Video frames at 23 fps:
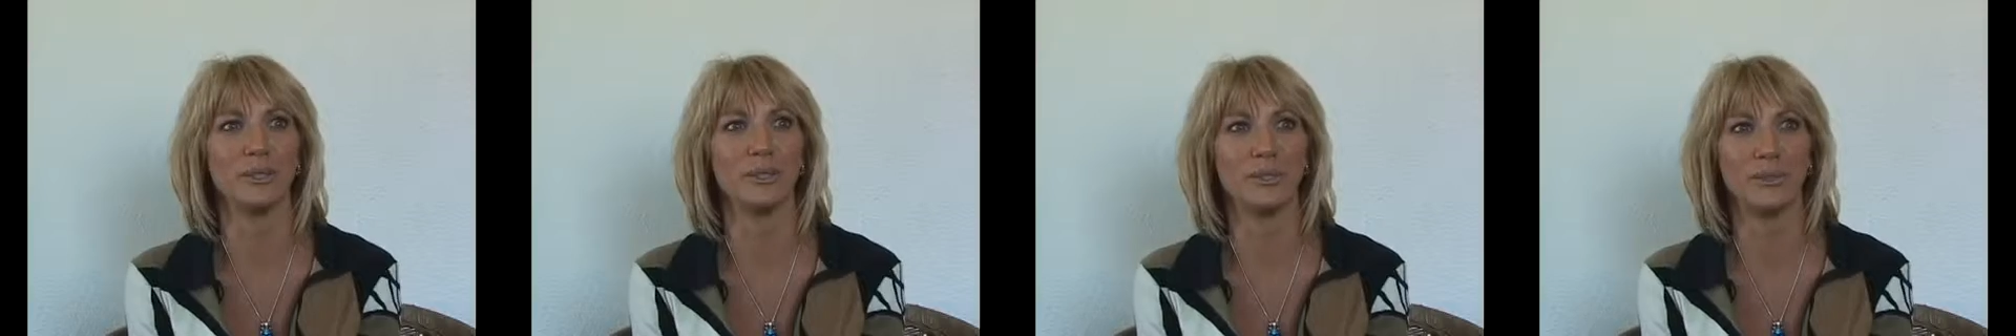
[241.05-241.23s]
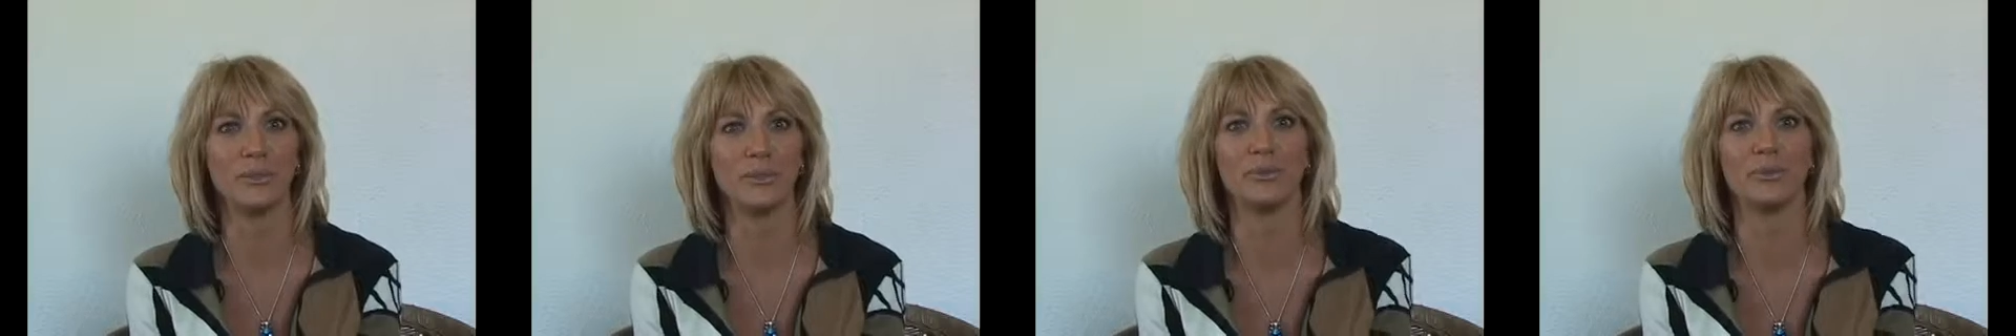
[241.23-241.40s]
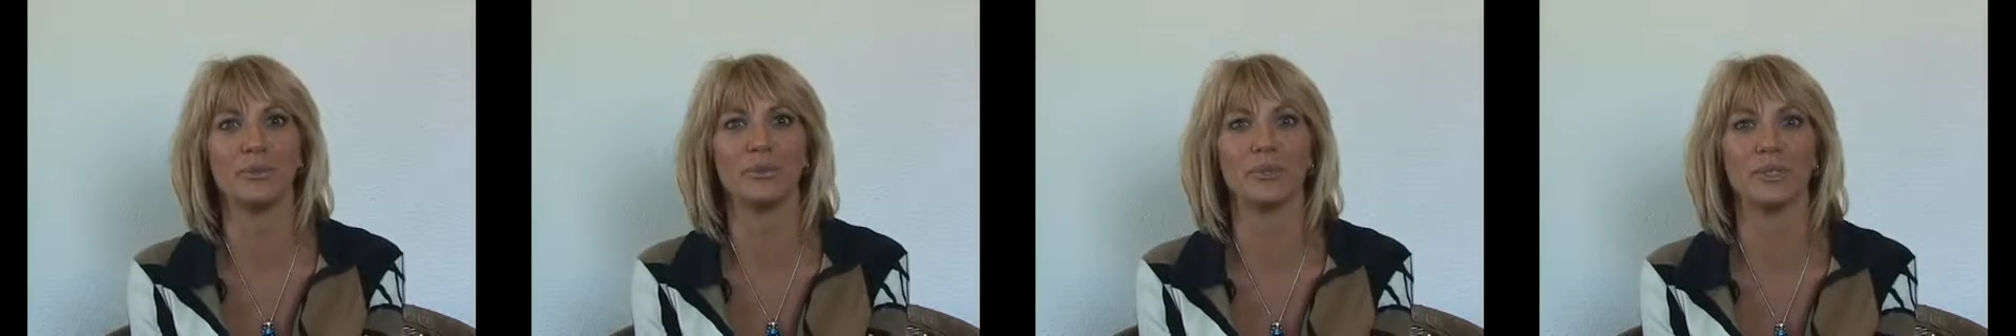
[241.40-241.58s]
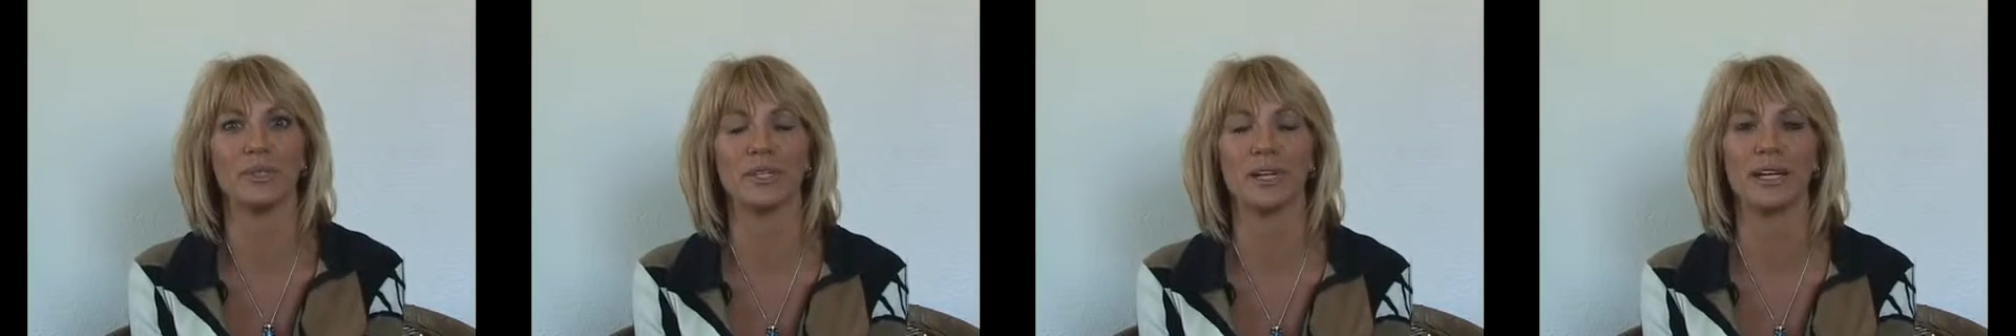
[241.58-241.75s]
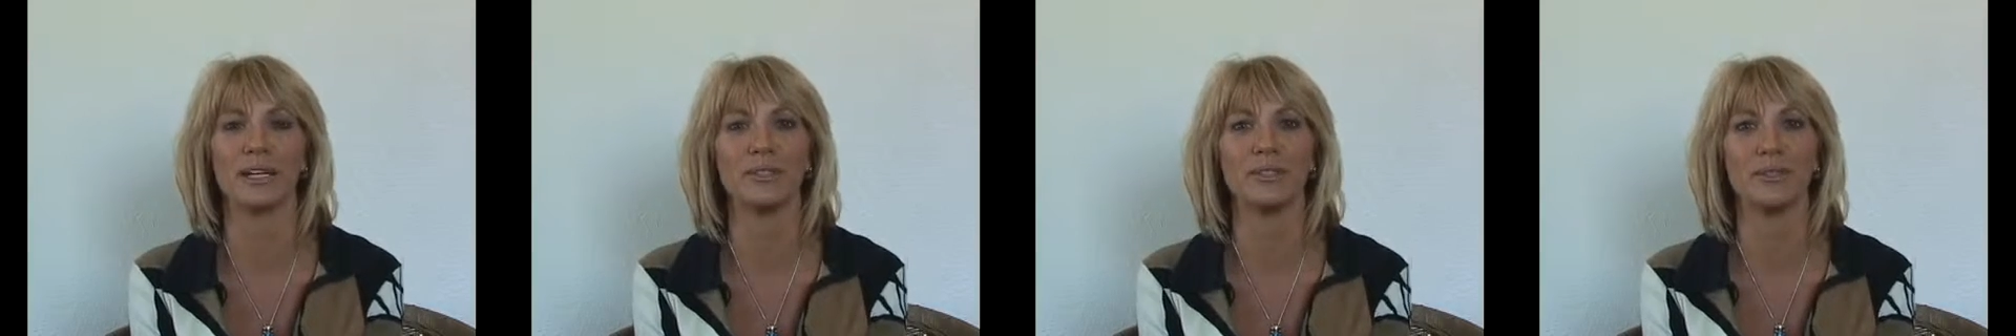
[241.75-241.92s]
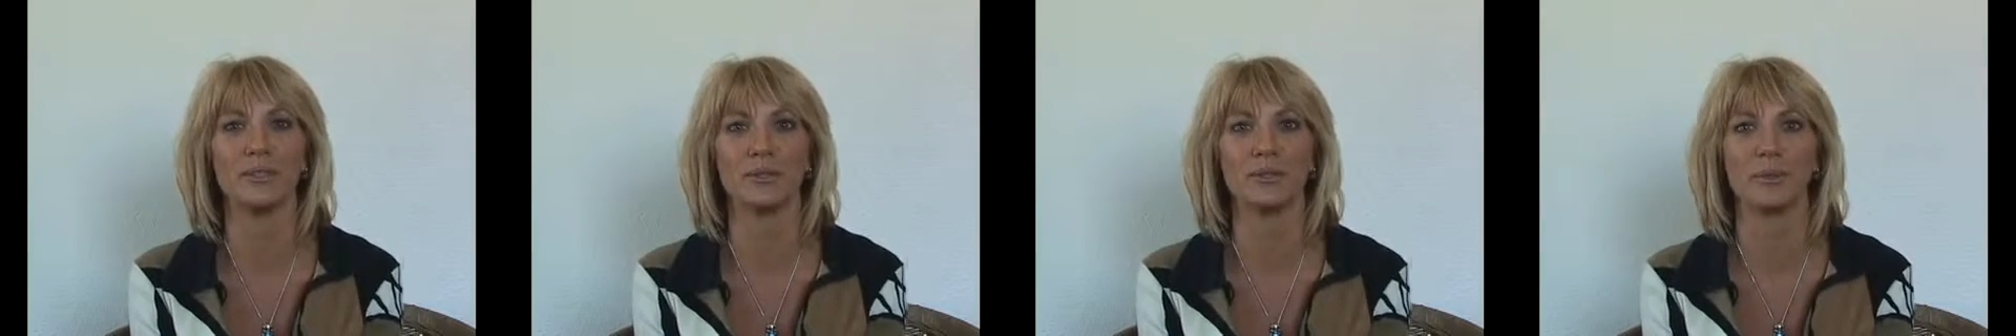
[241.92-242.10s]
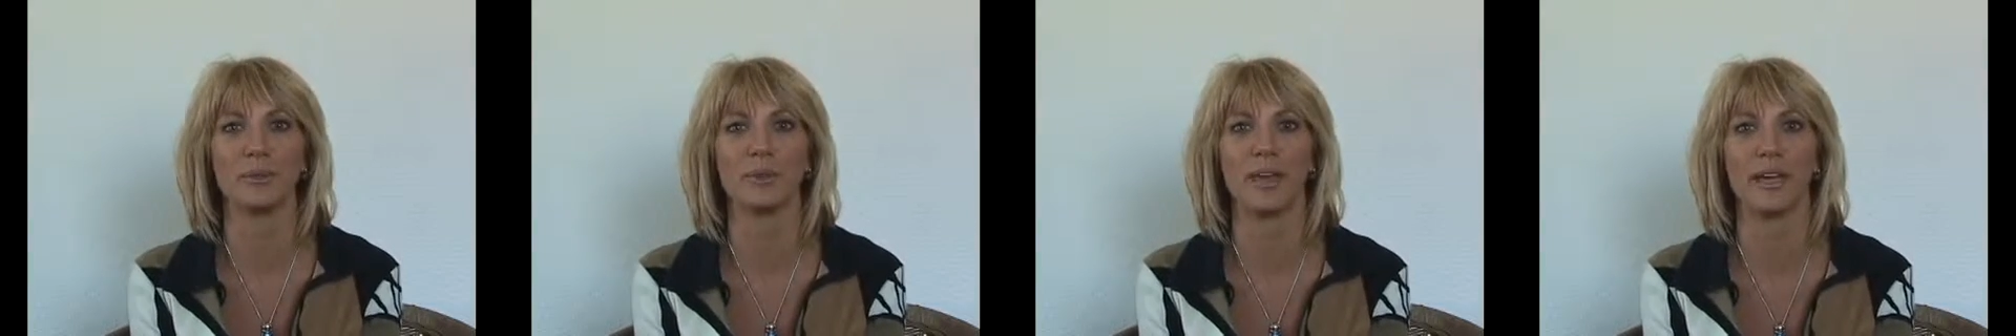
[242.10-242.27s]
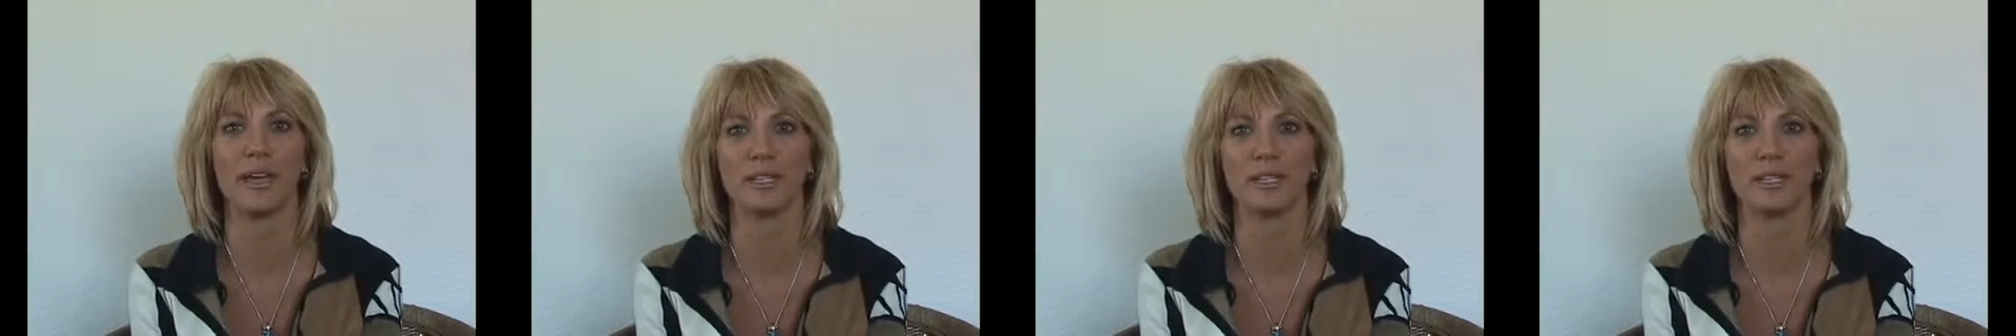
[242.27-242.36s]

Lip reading: who was diagnosed with